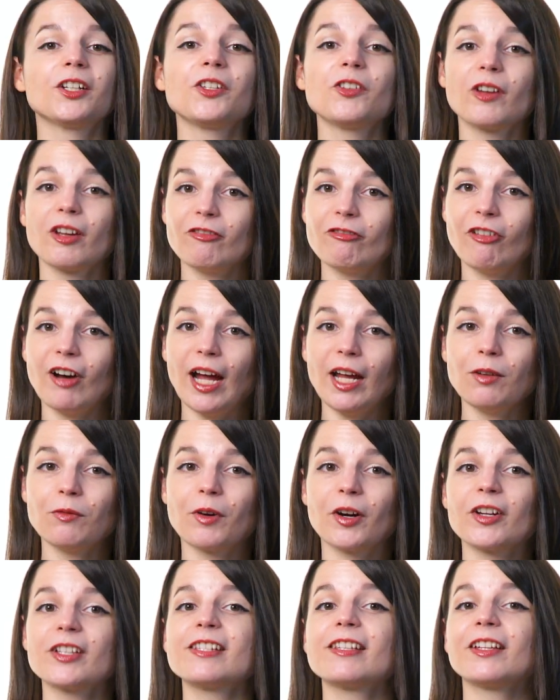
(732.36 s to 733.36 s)
You can find
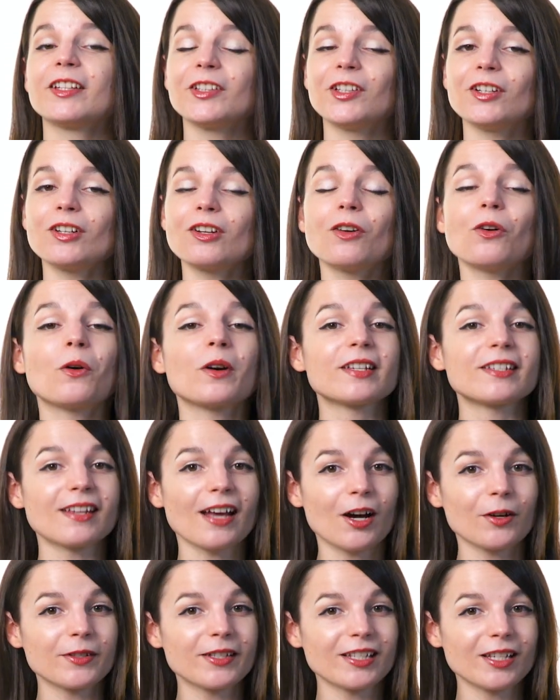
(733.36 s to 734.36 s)
words that look or
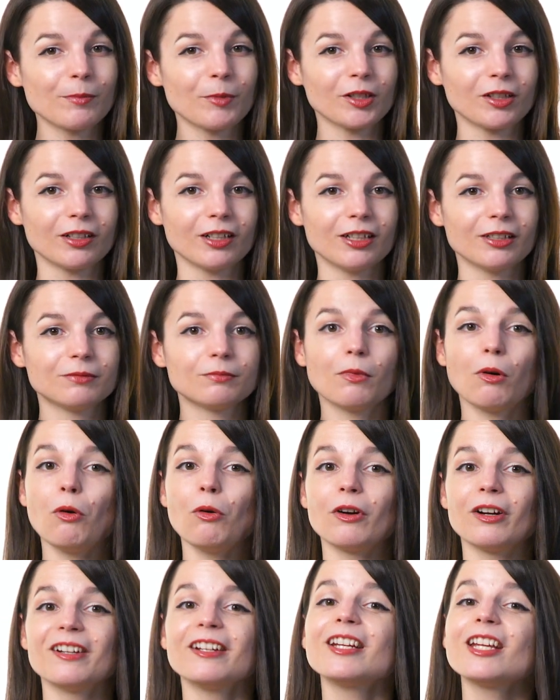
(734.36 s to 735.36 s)
sound similar,
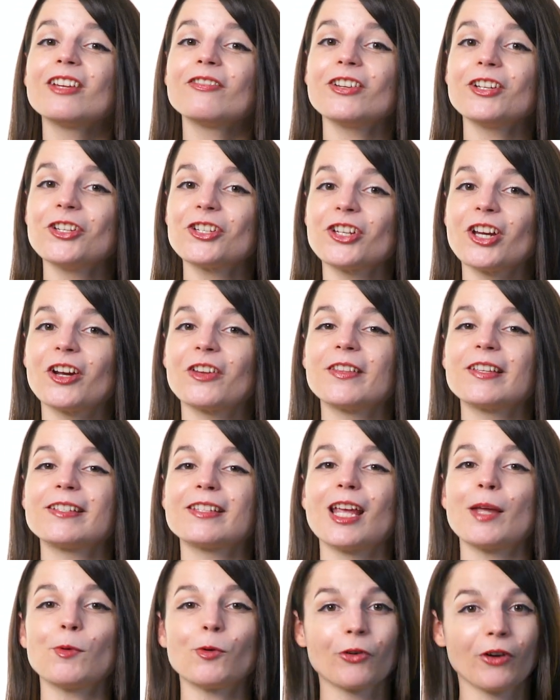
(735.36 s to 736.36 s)
or even share the
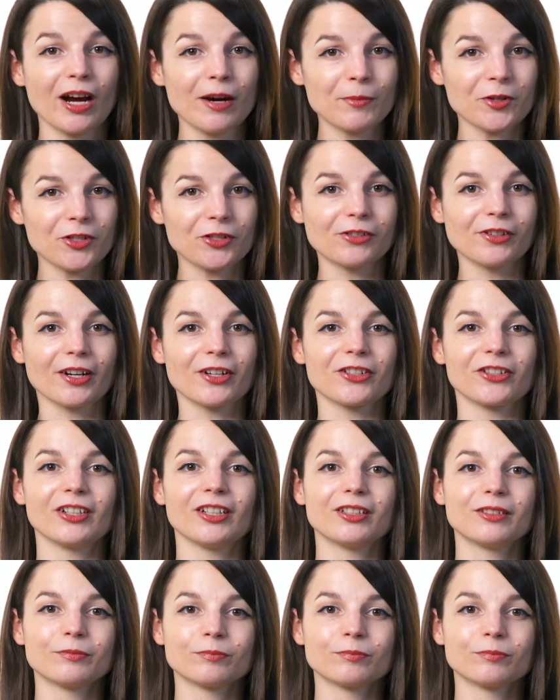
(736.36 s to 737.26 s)
same grammar structure.